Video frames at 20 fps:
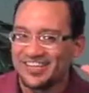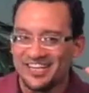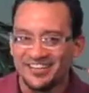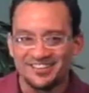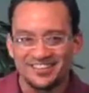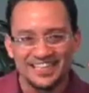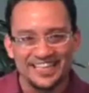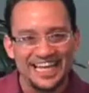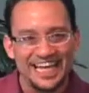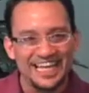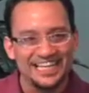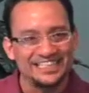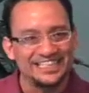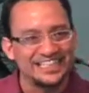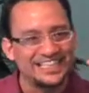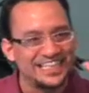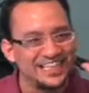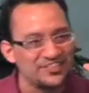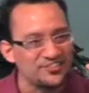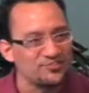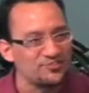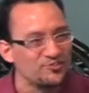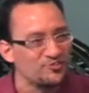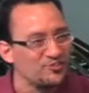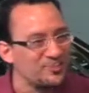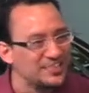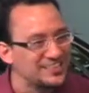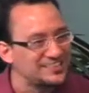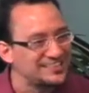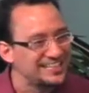here today to get through
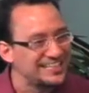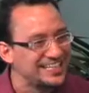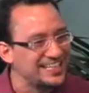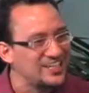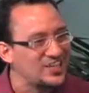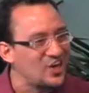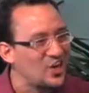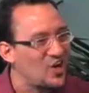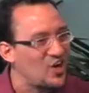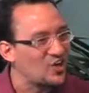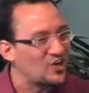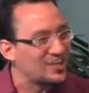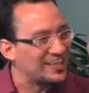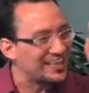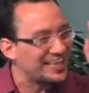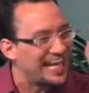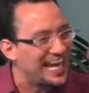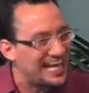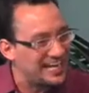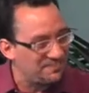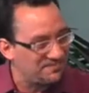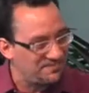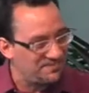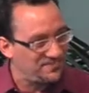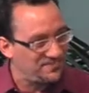this thing called life.